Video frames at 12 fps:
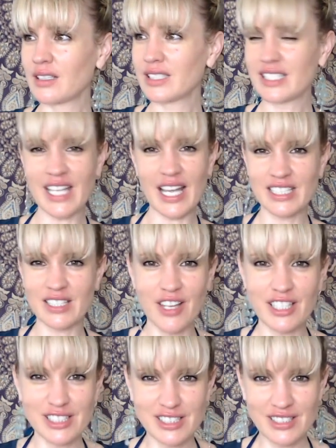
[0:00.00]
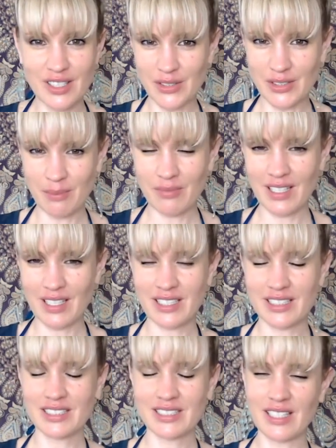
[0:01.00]
Detective Agency or something. I
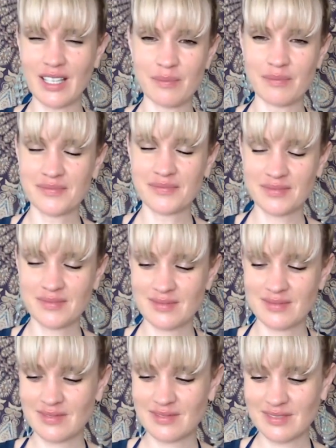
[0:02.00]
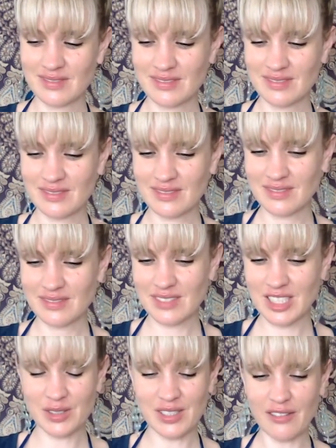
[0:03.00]
just
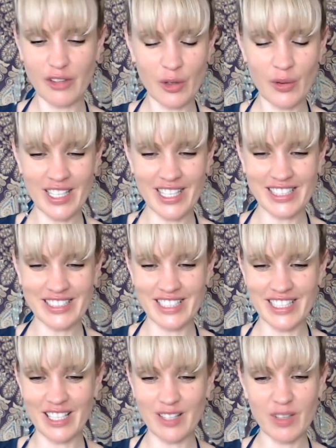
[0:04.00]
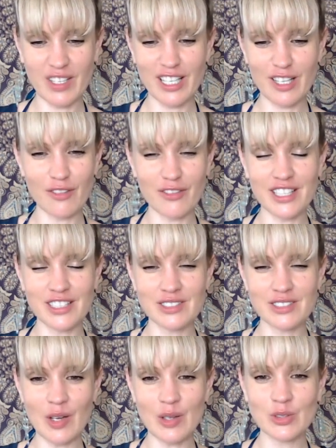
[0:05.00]
was having a quick listen, and the beginning of it is
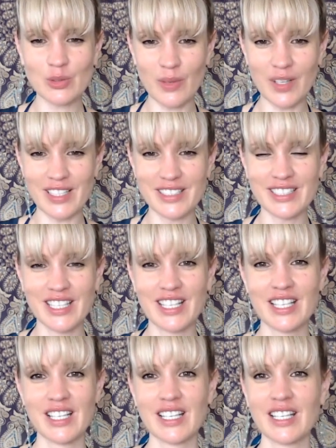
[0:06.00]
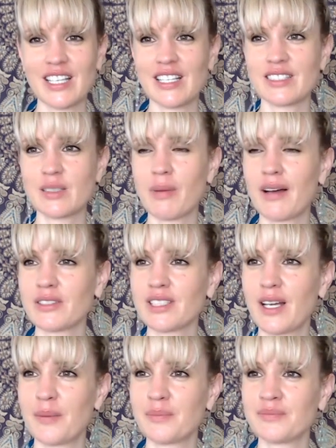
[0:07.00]
so sweet. It's about